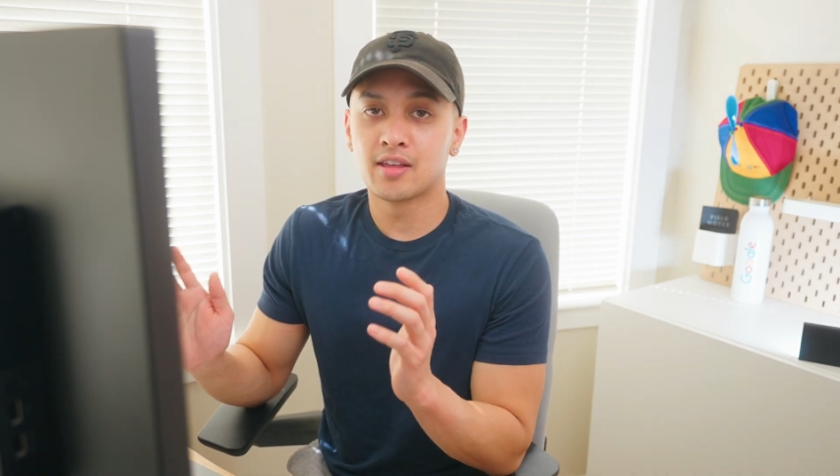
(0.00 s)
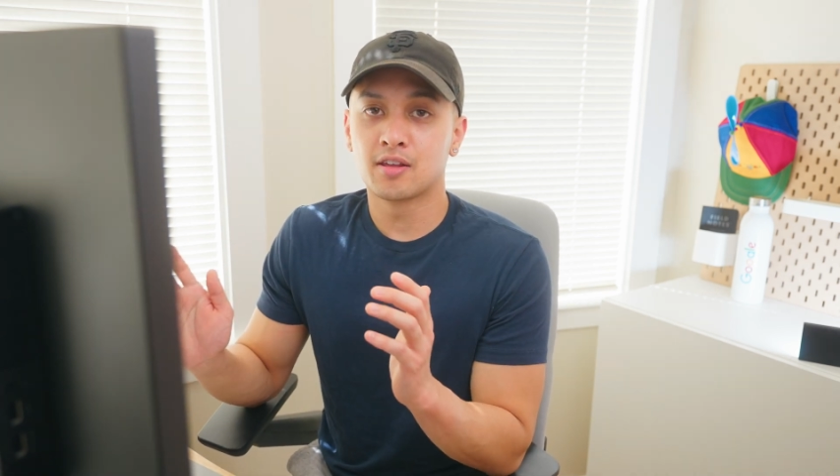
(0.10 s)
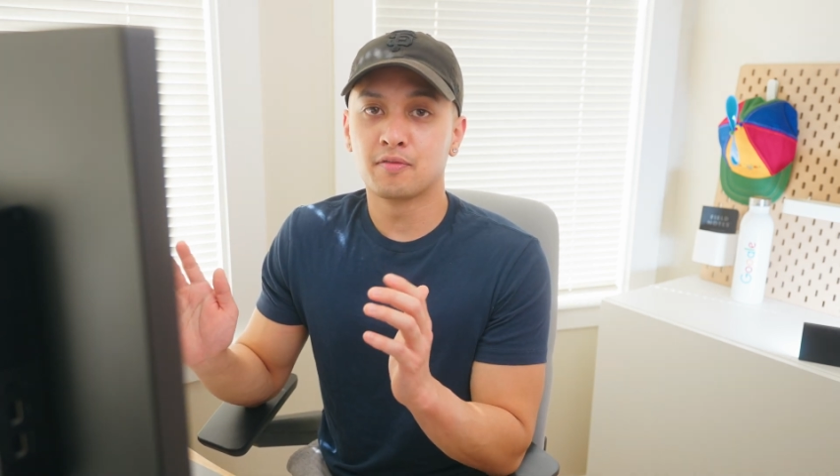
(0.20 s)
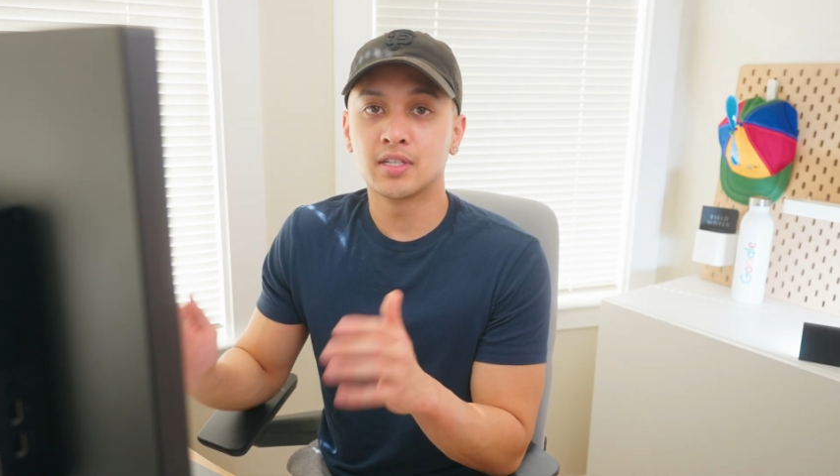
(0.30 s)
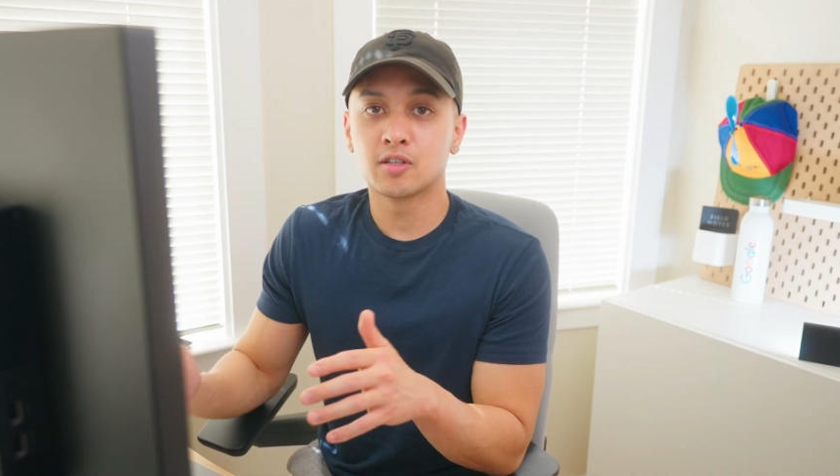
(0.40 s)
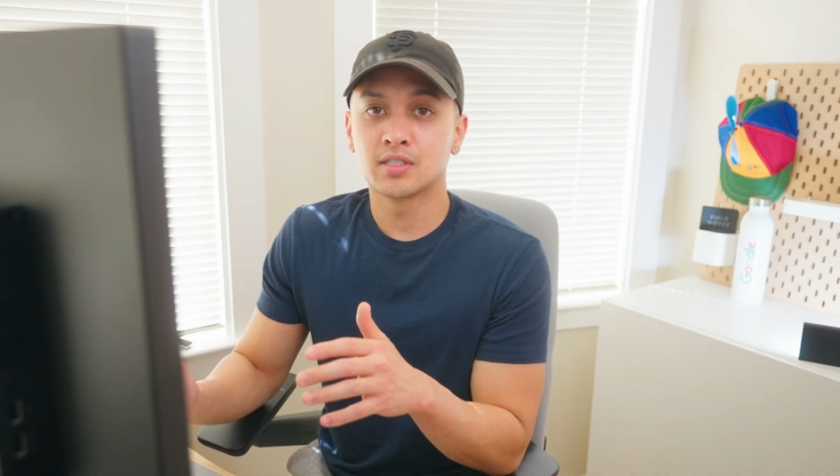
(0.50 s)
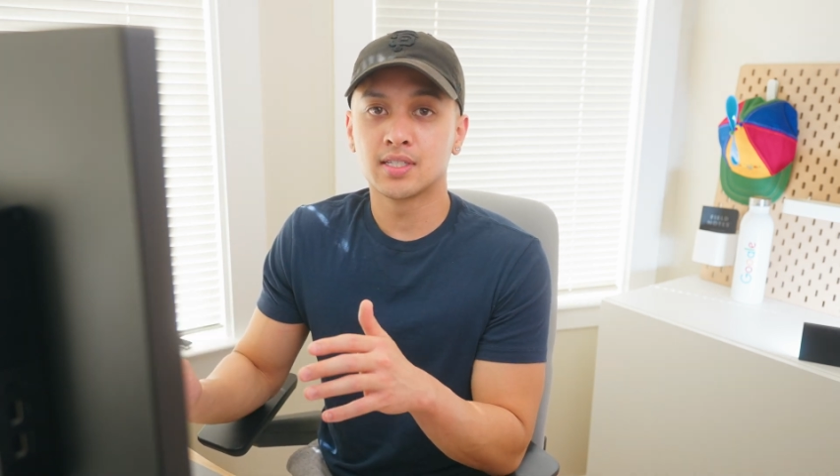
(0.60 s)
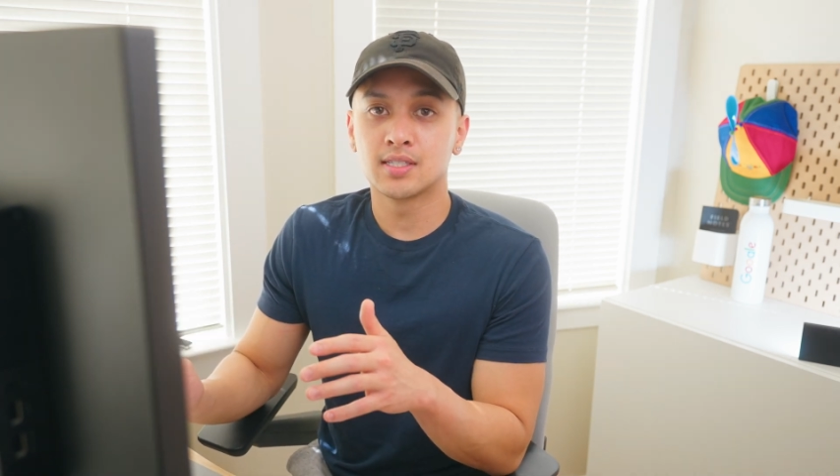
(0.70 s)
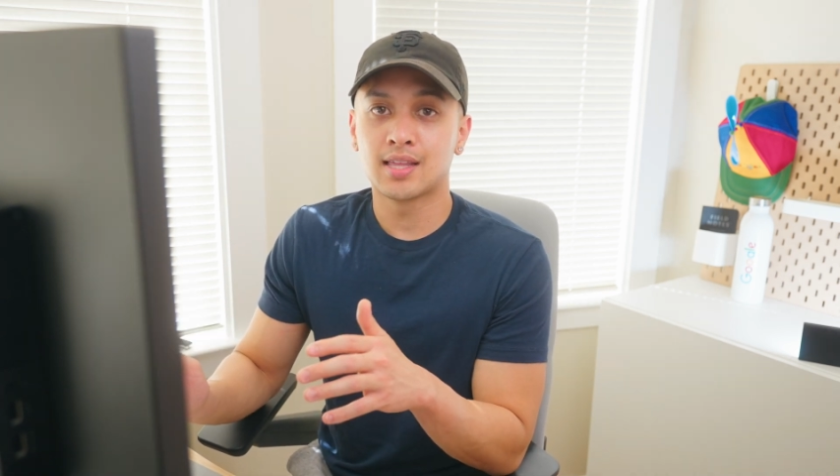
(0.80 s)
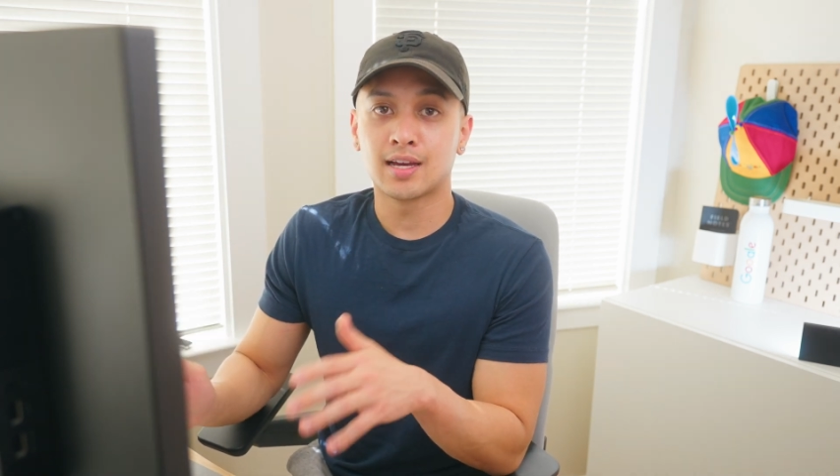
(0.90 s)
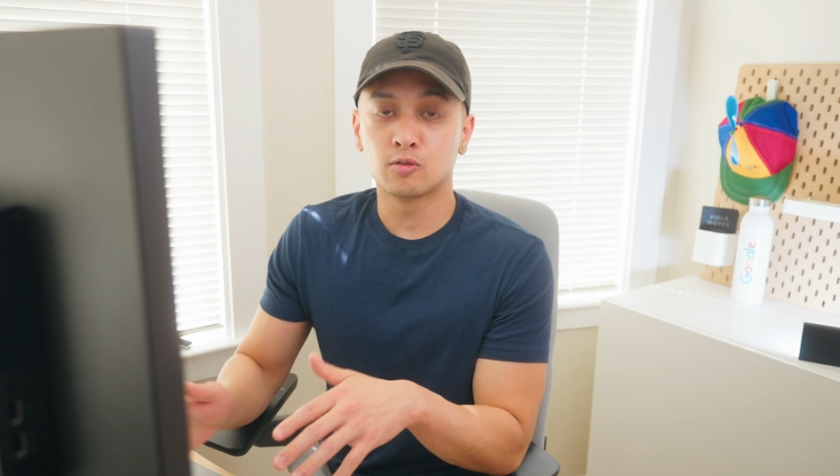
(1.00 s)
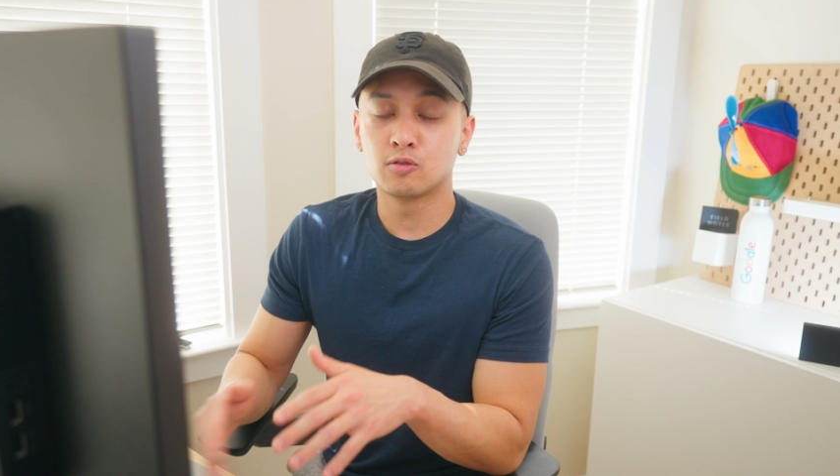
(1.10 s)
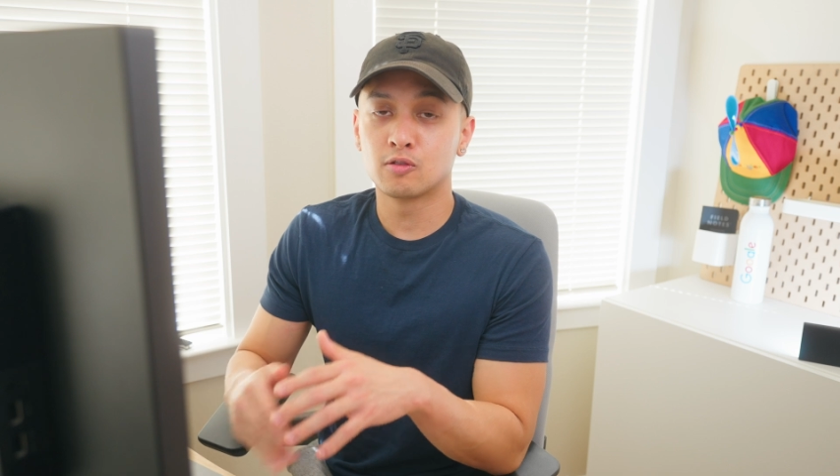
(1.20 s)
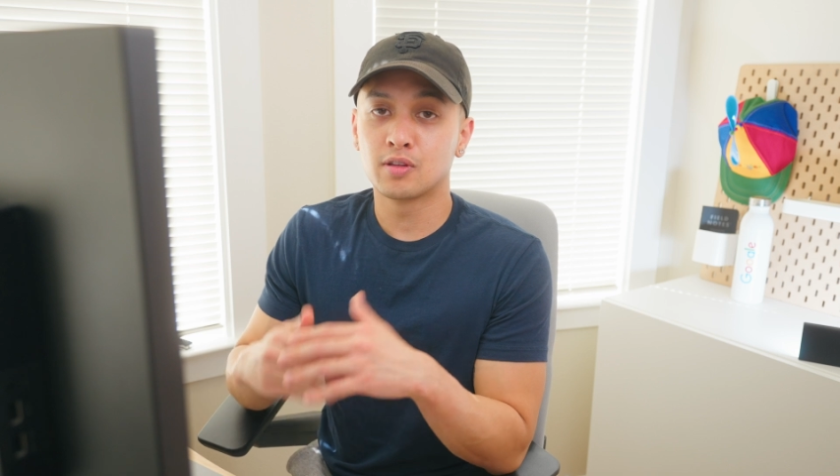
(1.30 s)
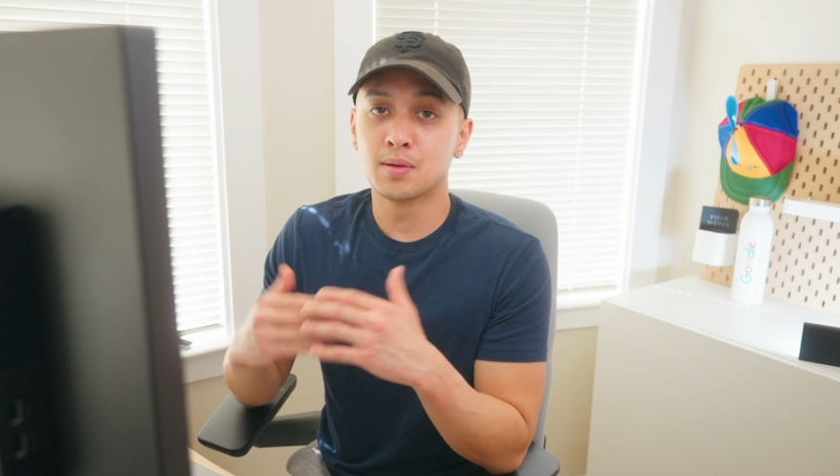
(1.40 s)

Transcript: of the resources that Google